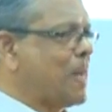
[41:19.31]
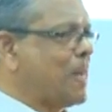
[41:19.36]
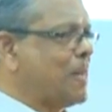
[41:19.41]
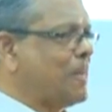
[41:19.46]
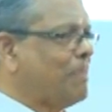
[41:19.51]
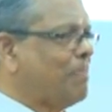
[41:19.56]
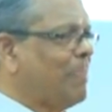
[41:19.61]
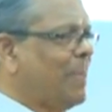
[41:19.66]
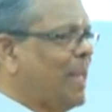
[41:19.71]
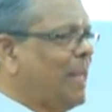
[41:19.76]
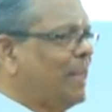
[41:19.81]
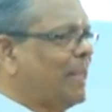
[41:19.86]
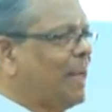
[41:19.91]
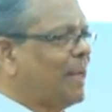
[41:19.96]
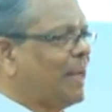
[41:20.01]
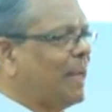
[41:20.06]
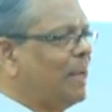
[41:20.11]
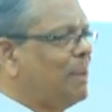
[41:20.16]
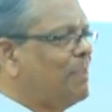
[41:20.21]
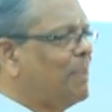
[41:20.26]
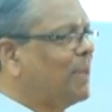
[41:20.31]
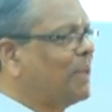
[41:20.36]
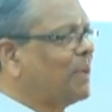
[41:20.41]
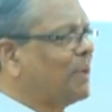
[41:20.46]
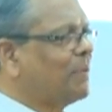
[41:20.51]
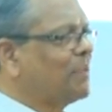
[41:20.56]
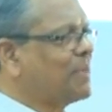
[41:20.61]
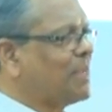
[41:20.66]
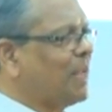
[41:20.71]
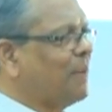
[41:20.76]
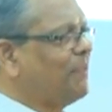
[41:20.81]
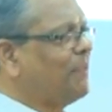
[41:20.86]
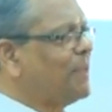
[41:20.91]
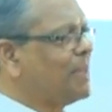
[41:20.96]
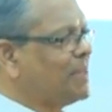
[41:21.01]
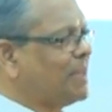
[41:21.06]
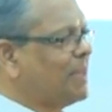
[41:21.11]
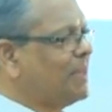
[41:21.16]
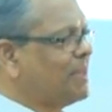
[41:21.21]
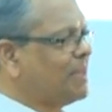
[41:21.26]
there. That
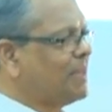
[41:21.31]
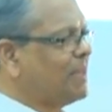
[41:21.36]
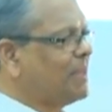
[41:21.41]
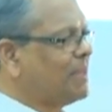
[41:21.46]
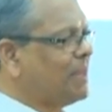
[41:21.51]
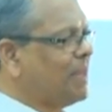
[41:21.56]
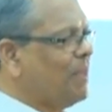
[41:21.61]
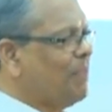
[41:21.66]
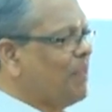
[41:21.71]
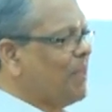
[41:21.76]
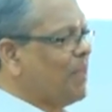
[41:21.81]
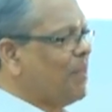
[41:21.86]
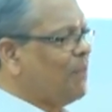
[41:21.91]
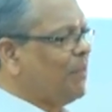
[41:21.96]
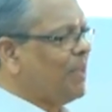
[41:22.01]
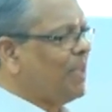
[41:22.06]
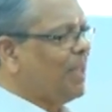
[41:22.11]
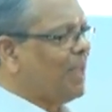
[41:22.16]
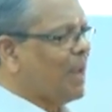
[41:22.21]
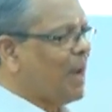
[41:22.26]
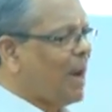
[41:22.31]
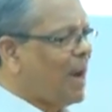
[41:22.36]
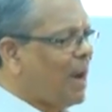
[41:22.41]
element of selfishness is,